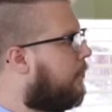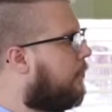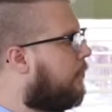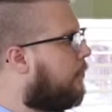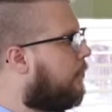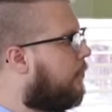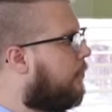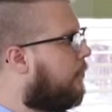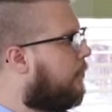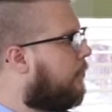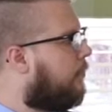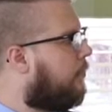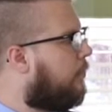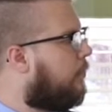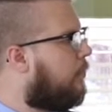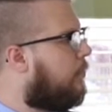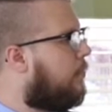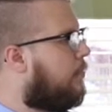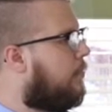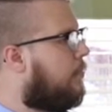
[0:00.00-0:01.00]

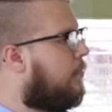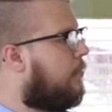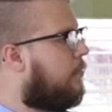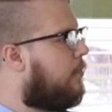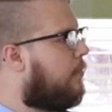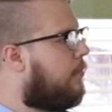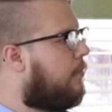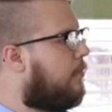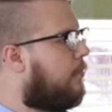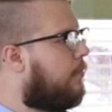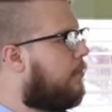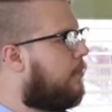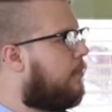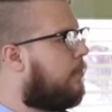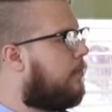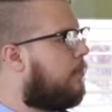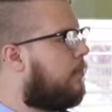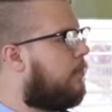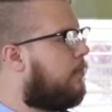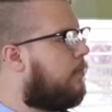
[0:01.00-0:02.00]

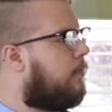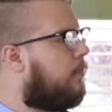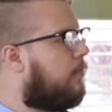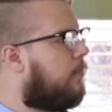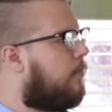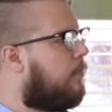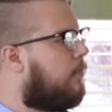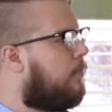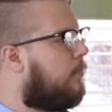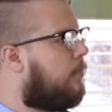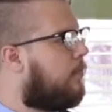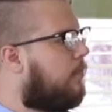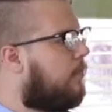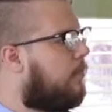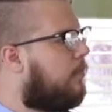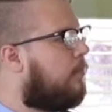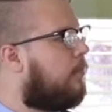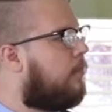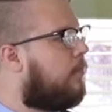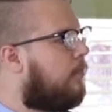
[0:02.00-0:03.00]

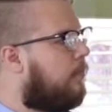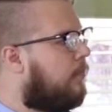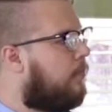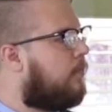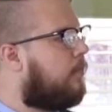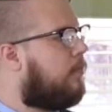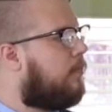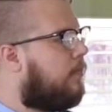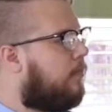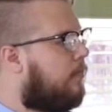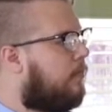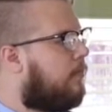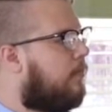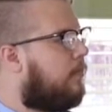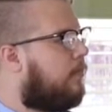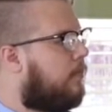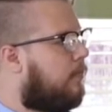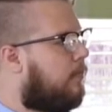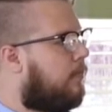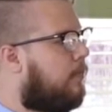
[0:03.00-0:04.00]

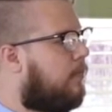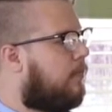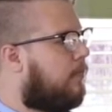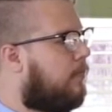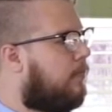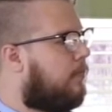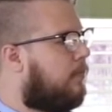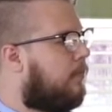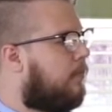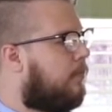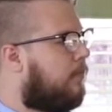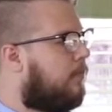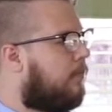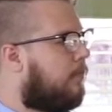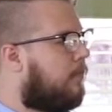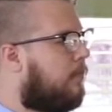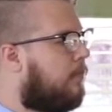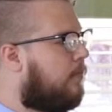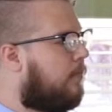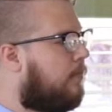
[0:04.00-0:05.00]

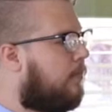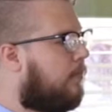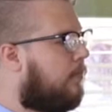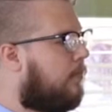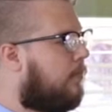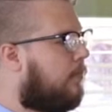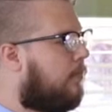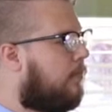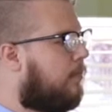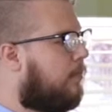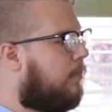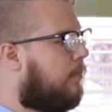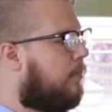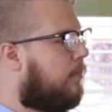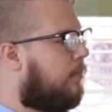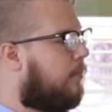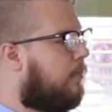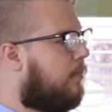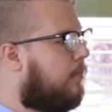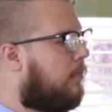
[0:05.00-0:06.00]

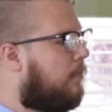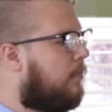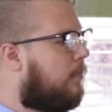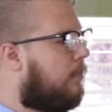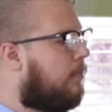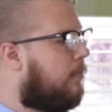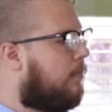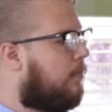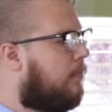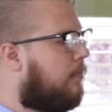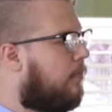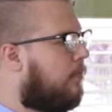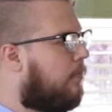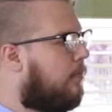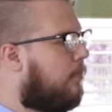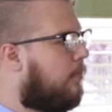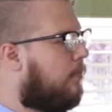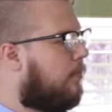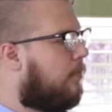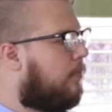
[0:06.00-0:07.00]

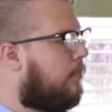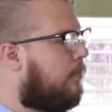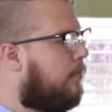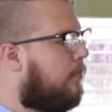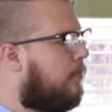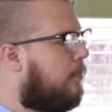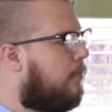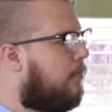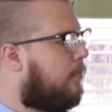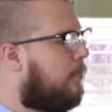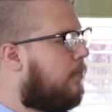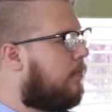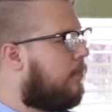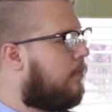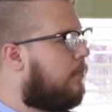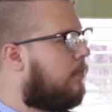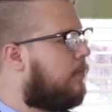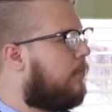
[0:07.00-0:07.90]
This person isn't speaking.